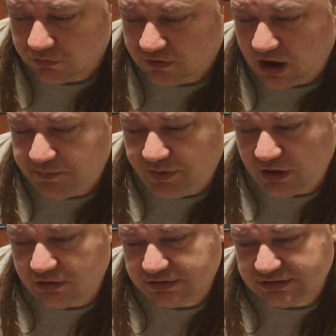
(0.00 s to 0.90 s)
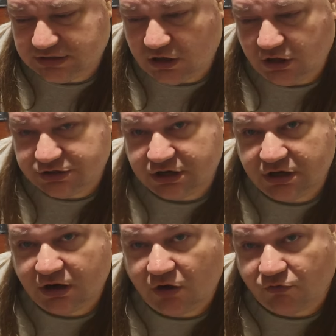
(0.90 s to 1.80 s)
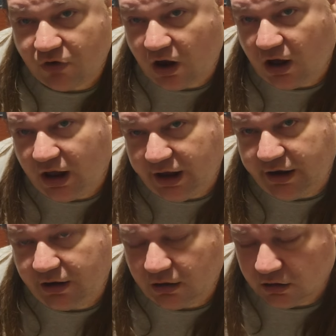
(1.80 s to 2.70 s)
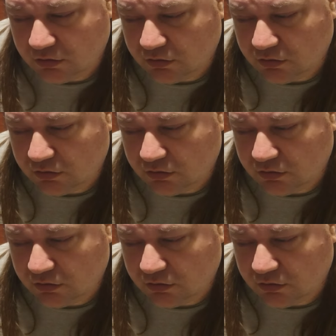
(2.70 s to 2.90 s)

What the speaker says: type in Zildjian Ride,